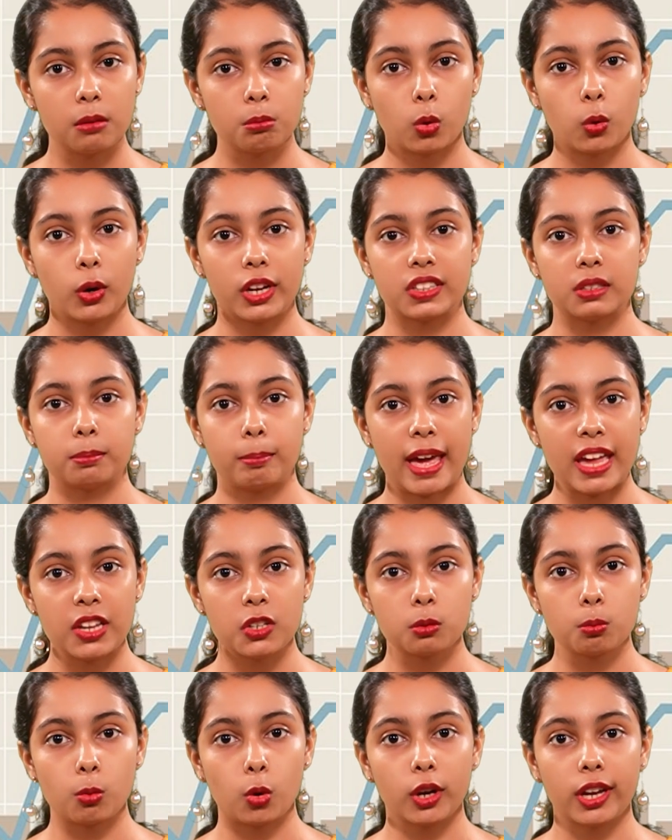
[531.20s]
more,
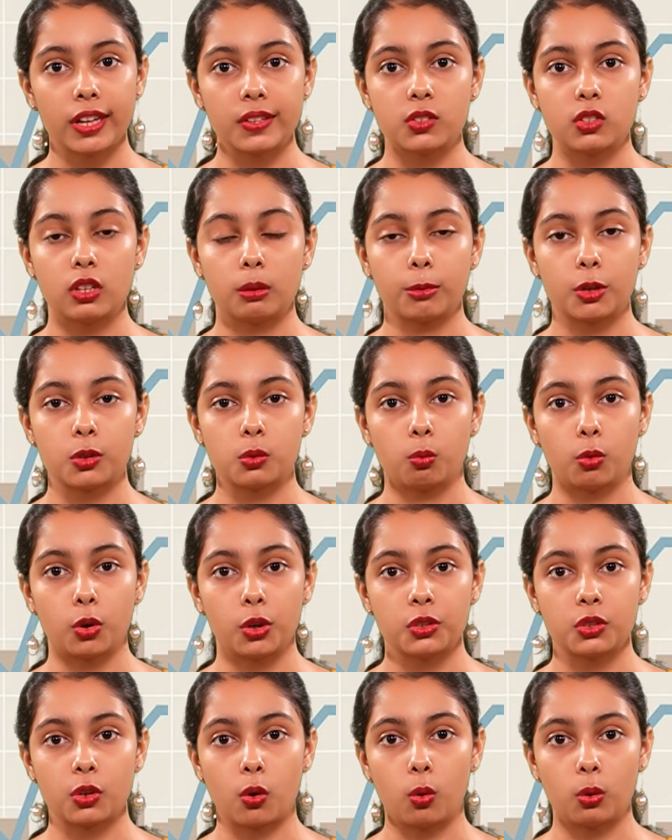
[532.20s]
expand more. Consumers
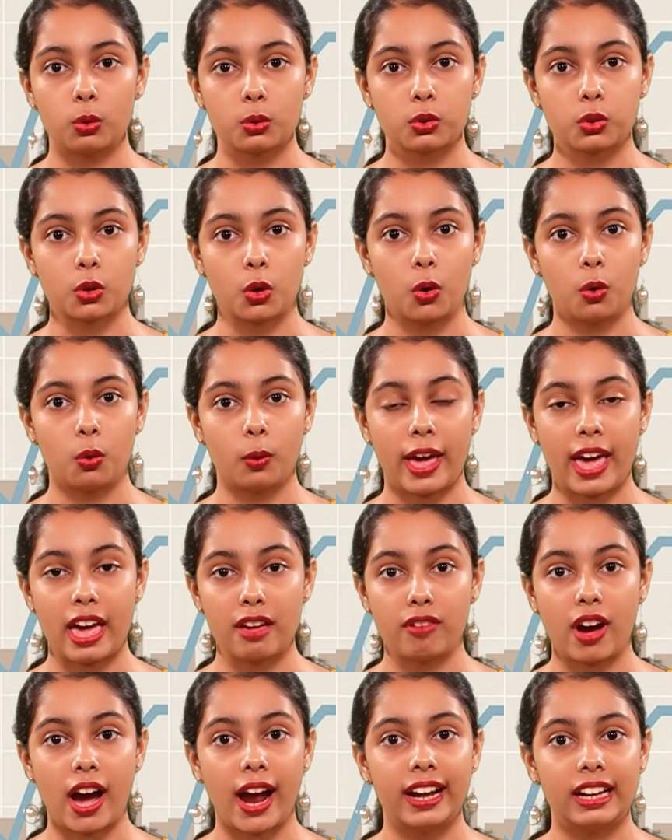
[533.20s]
would also have
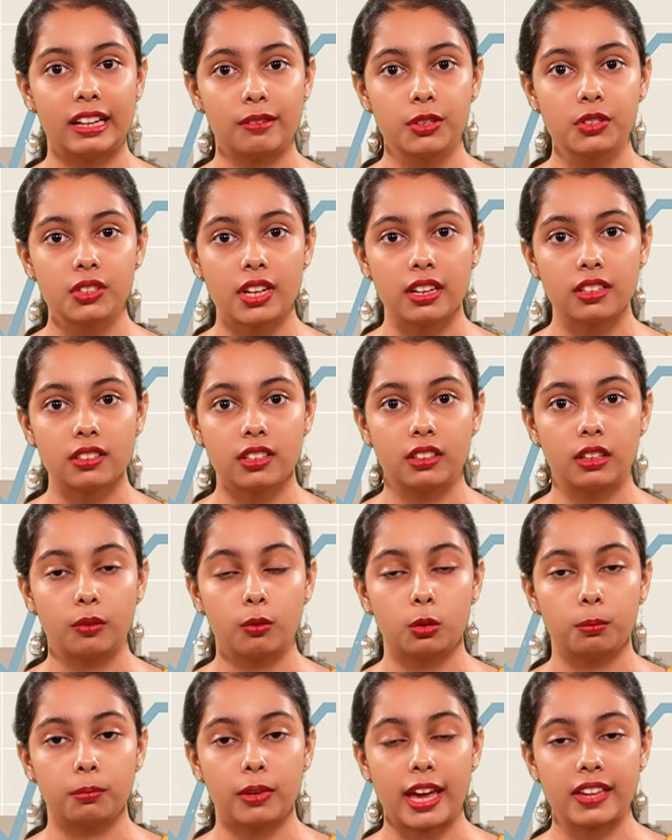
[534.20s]
higher living standards,
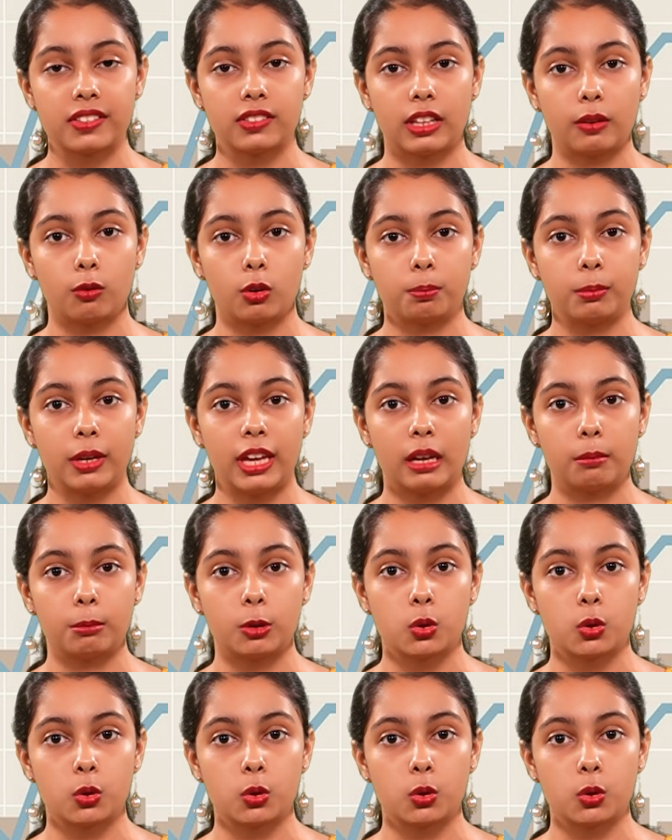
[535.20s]
as they would be able